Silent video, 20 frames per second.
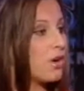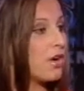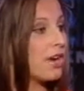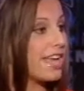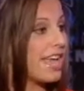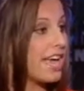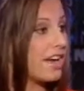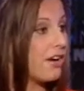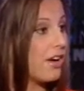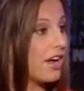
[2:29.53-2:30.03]
in
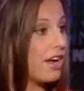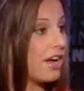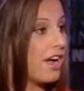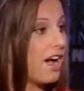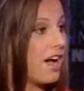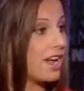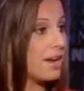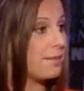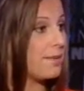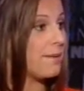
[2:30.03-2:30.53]
order to get our
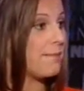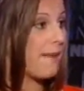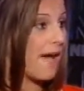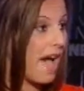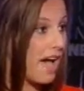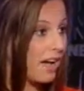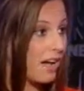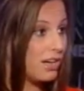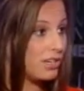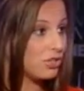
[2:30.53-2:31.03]
economy
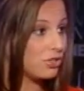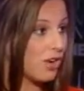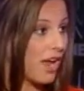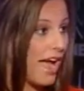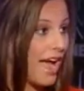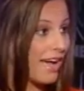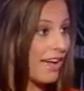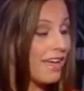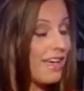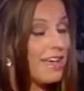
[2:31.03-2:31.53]
back on
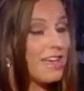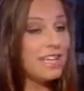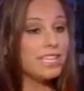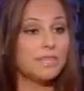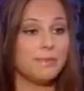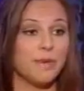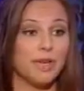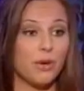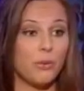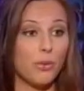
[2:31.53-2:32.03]
track,
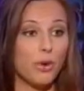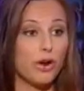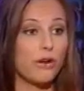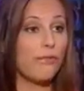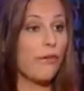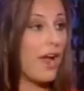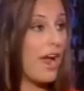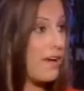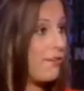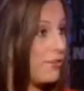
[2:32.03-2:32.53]
to make it
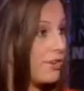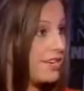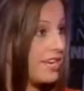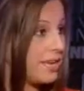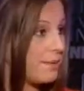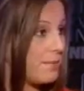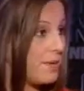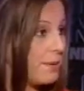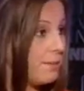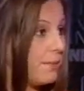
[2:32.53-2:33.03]
work for
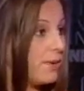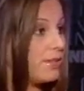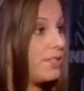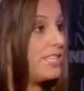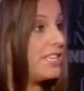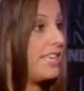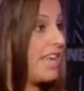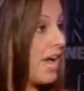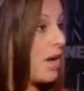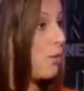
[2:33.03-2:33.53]
everyday
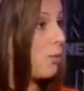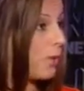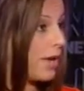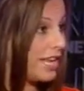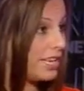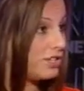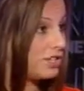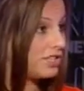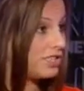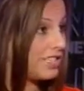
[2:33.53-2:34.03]
people, to get
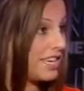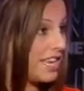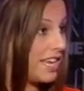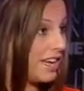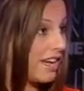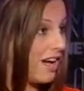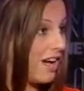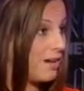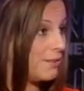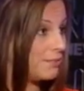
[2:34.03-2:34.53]
wages and
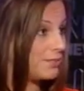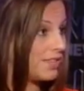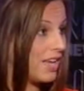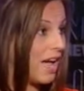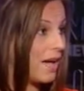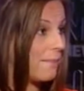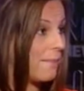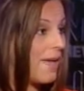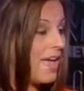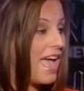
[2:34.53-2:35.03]

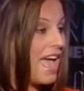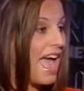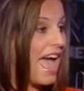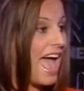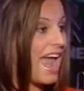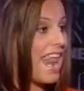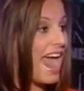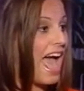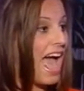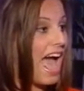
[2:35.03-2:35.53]
incomes up.
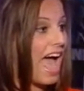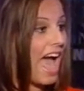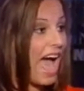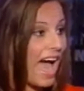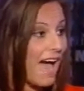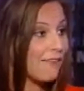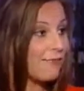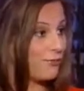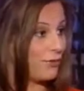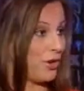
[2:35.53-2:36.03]
And
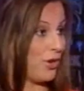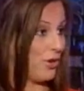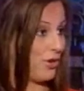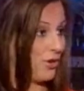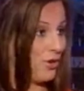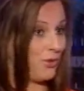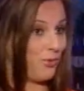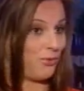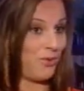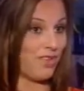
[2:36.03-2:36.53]
after
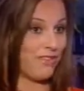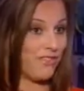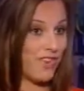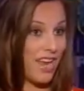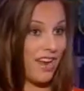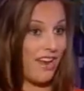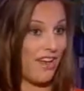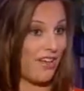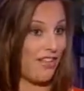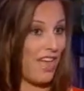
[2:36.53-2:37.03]
we
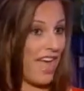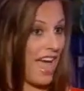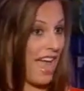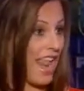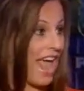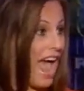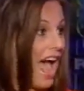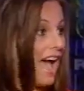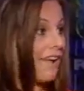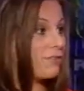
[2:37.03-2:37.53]
have done all
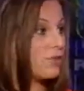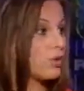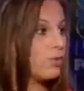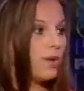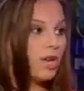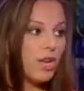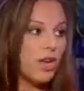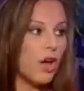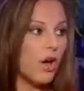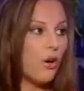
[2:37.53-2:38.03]
that,
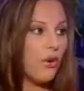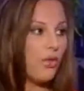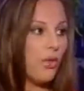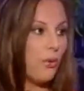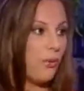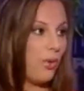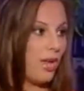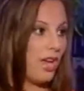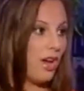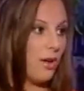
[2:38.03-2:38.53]
after we know
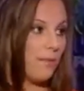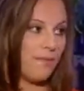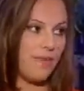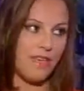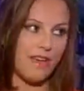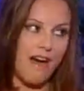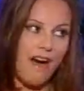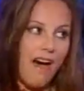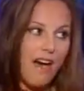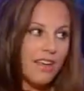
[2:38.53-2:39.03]
that we are
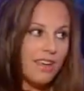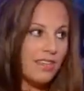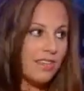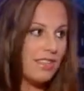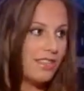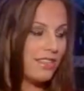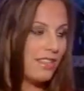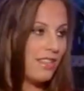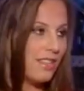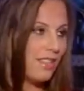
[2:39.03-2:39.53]

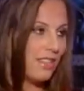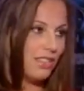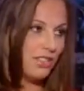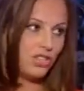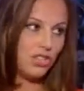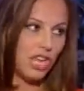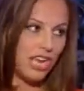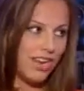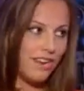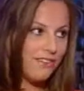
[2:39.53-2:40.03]
beyond
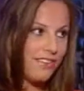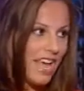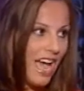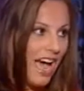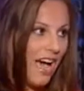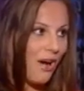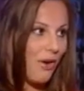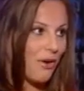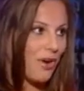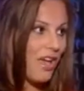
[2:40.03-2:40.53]
the shade of
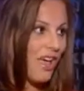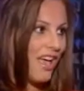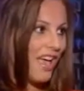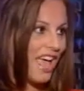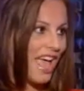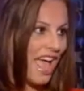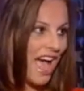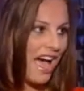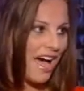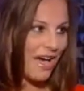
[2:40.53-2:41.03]
doubt,
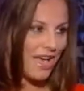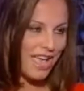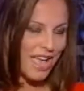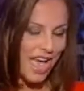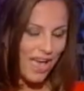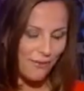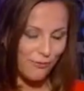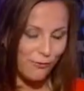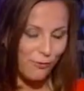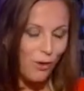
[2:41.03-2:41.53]
uh,
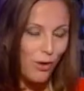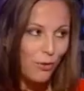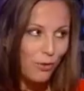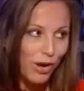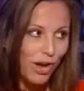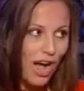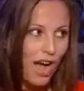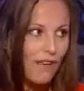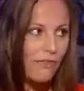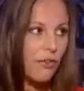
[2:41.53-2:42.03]
at
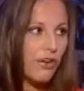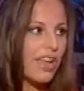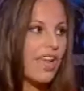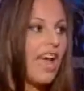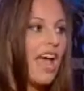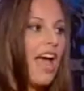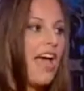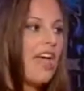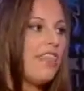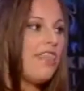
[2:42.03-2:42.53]
full
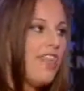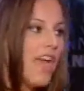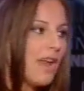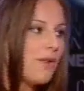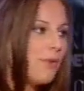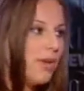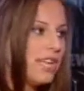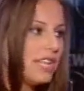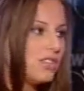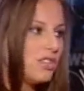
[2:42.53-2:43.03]
recovery,
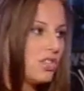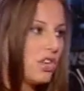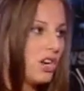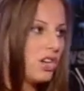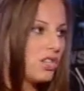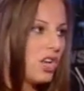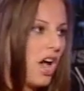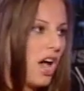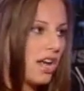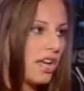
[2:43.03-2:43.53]
then we can
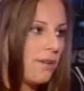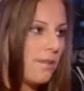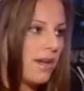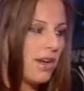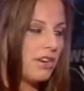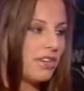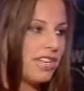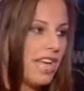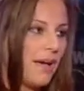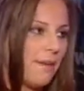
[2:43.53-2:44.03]
start talking
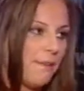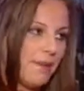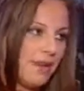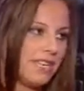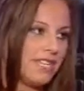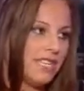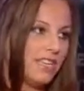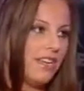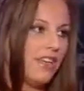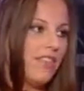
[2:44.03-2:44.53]
about our debt.
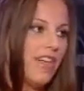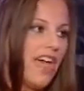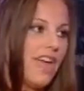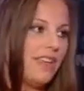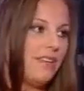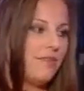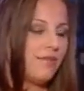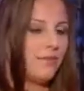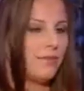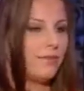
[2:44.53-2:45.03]
But until then,